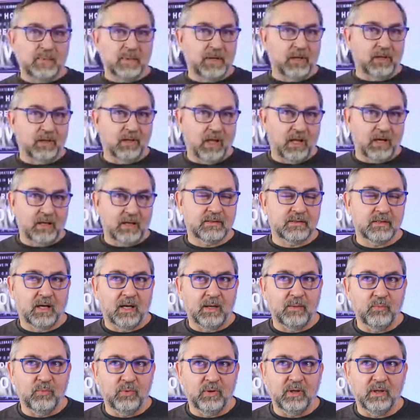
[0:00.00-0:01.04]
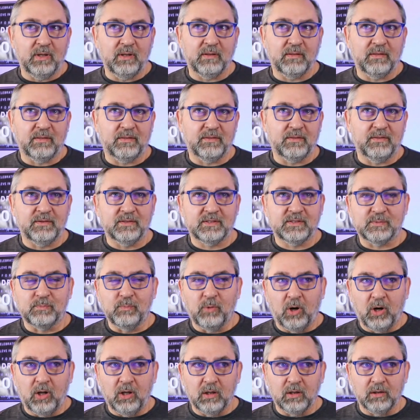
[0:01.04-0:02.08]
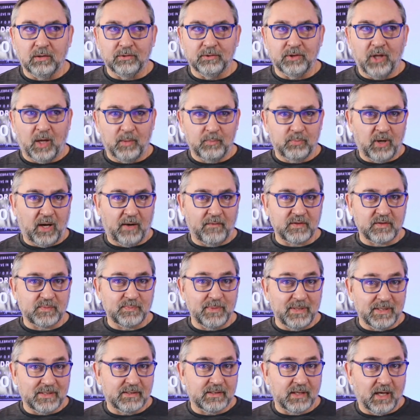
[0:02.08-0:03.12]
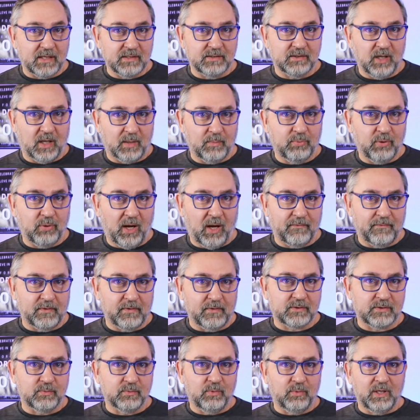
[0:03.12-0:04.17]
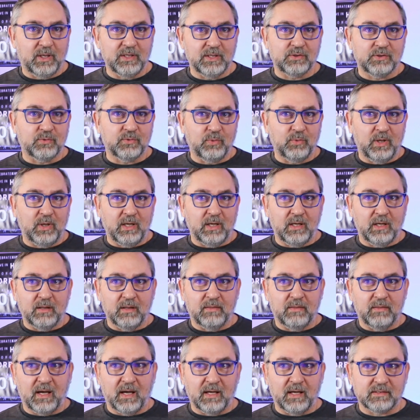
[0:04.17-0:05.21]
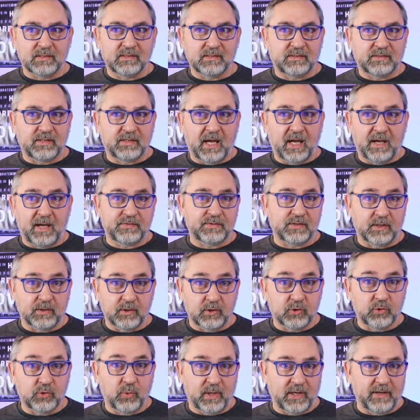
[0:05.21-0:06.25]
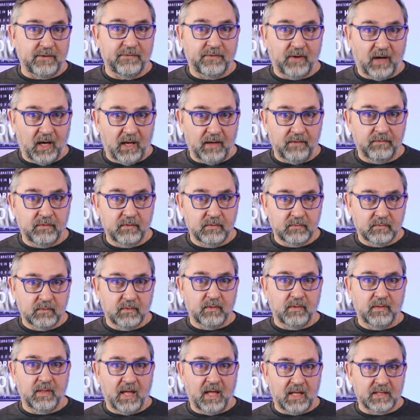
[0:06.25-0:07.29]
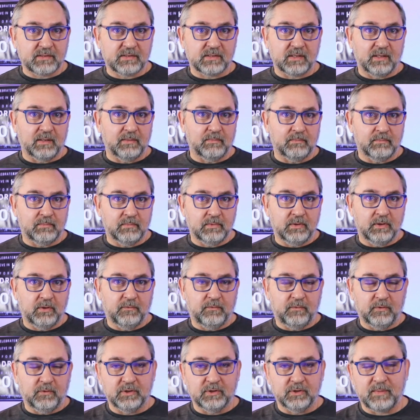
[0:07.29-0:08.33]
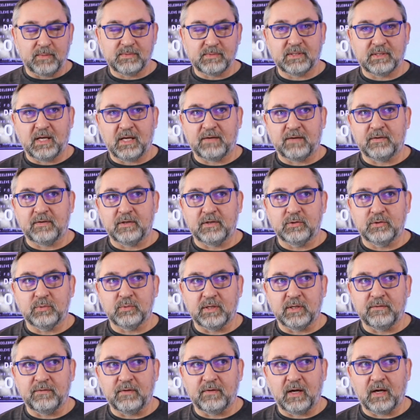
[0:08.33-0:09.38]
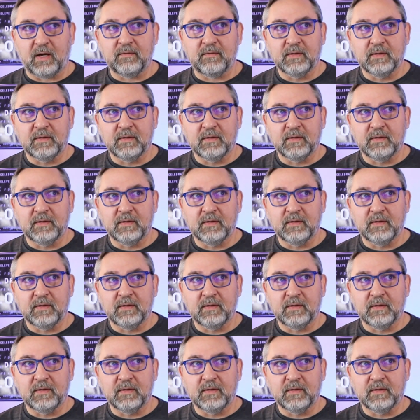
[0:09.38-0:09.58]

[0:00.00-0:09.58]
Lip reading: a lot of time with small nonprofits, mid-sized nonprofits, ones with staffs under 25. That's full-time staff under 25.